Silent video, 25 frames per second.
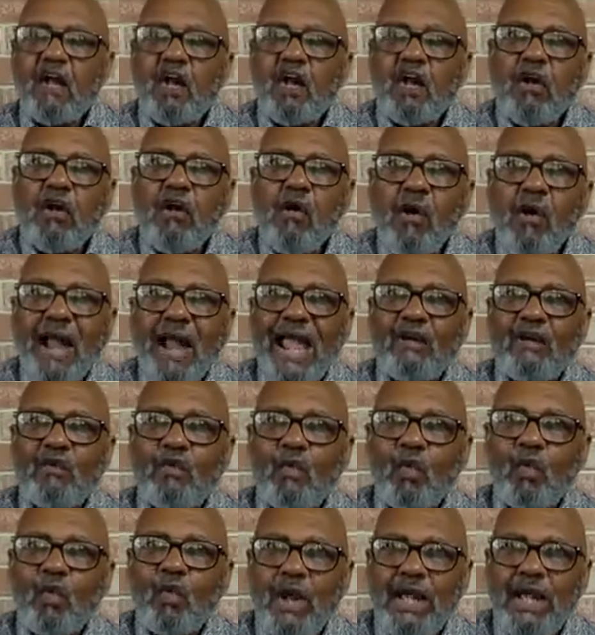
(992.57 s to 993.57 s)
Go
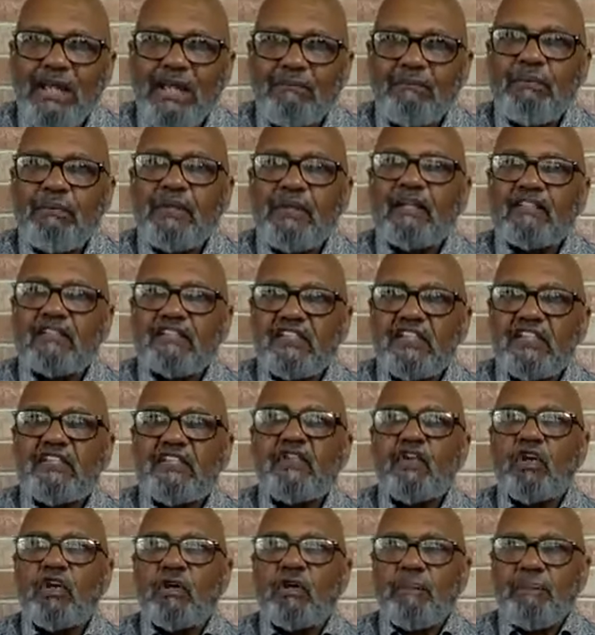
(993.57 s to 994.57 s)
and wait because
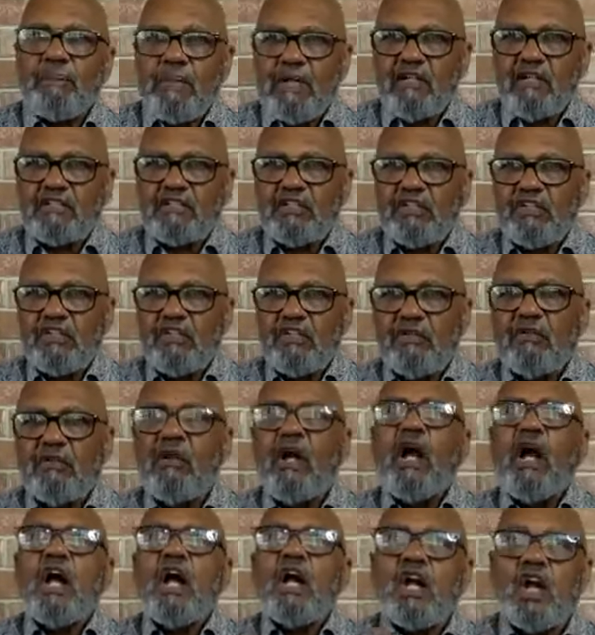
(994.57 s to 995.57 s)
he's going to appear to
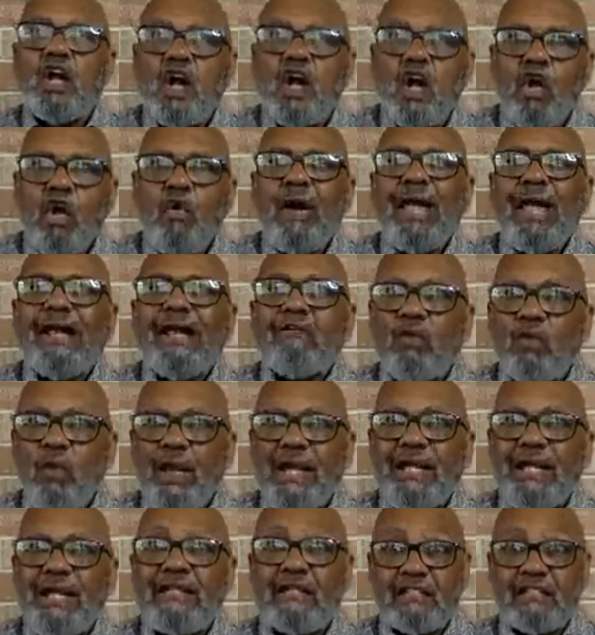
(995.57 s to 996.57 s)
you. Go and
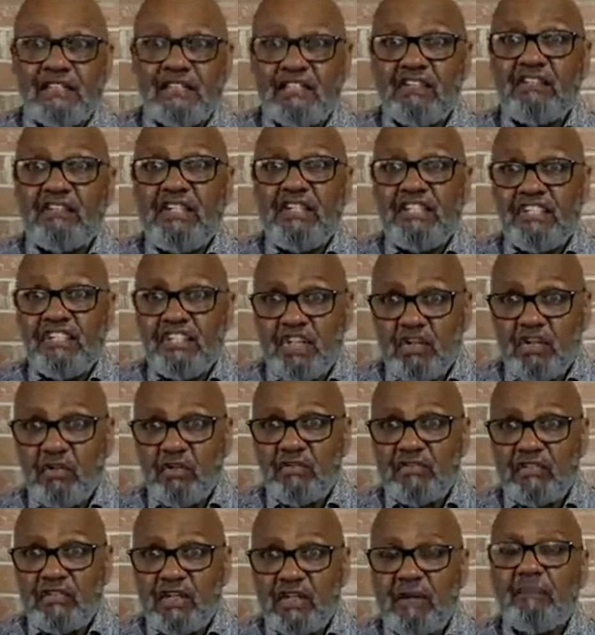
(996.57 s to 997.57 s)
wait until he
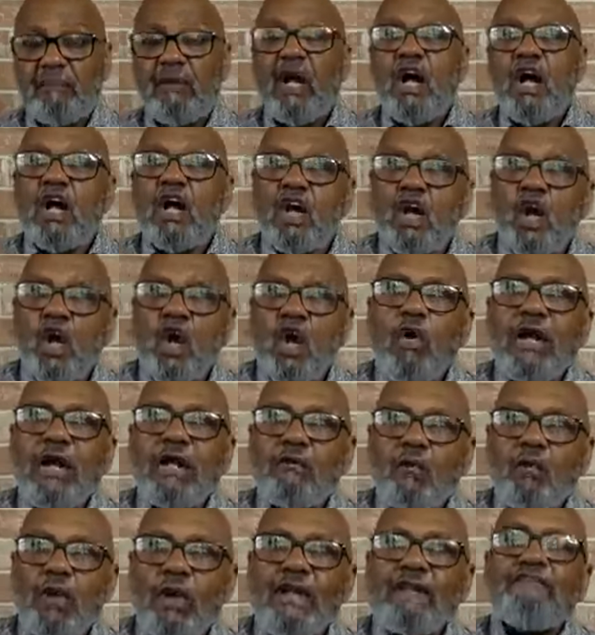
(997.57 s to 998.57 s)
shows up. Go
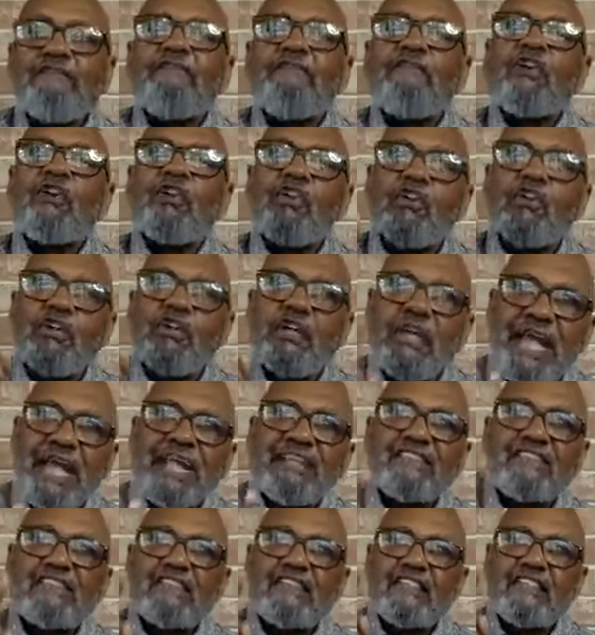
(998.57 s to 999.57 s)
and wait for your
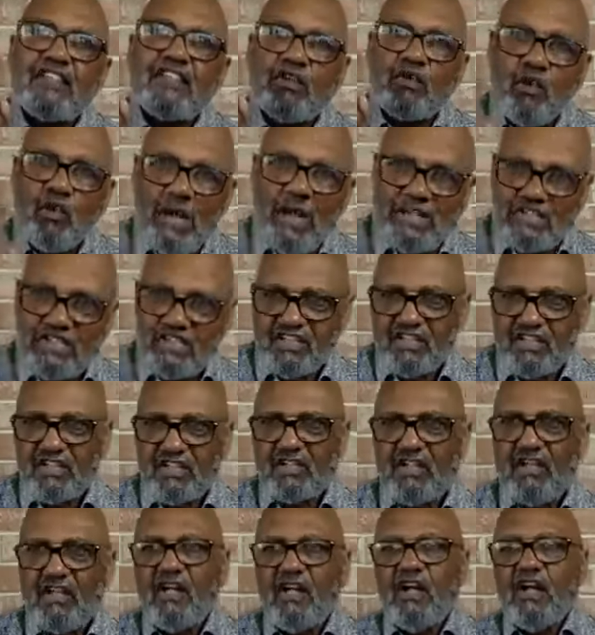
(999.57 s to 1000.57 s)
next
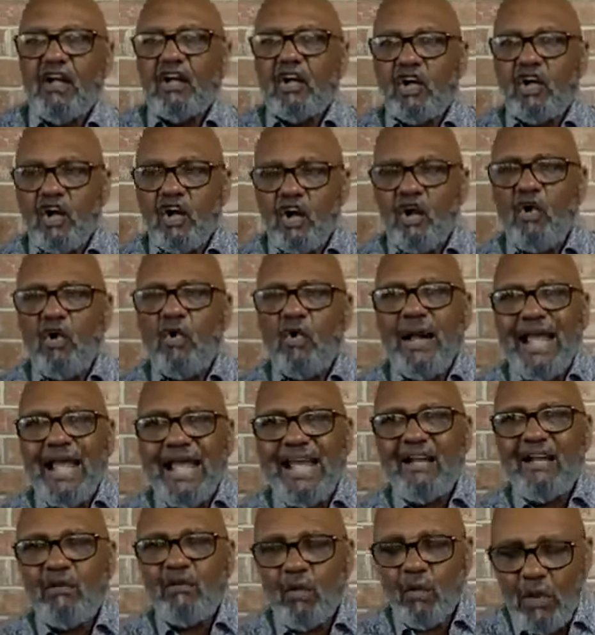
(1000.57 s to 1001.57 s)
direction. Go
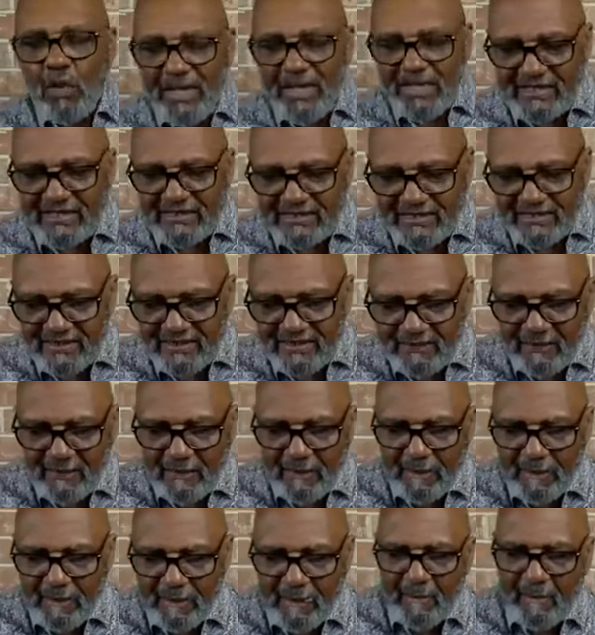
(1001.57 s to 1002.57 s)
and wait.
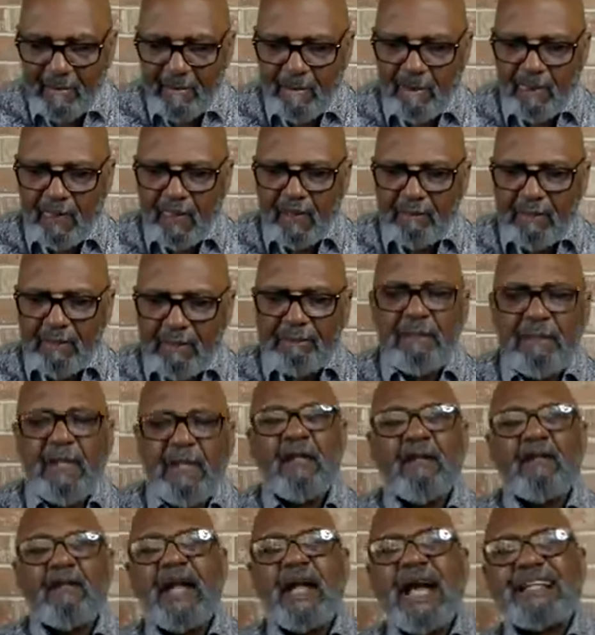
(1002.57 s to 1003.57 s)
But
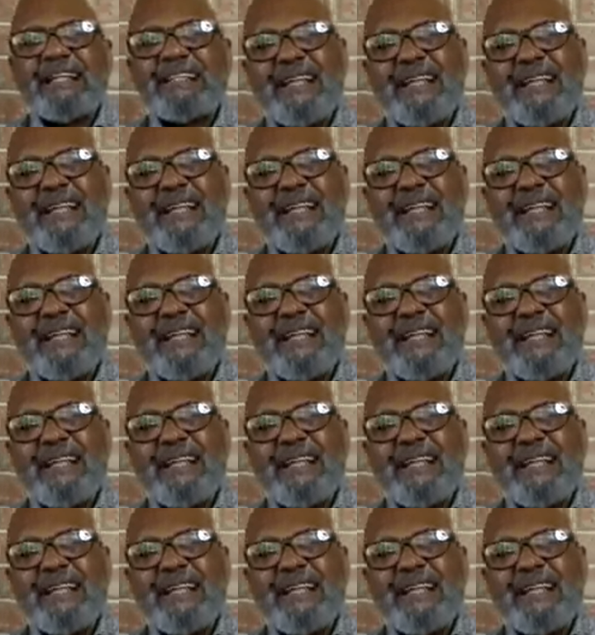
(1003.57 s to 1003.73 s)
Peter got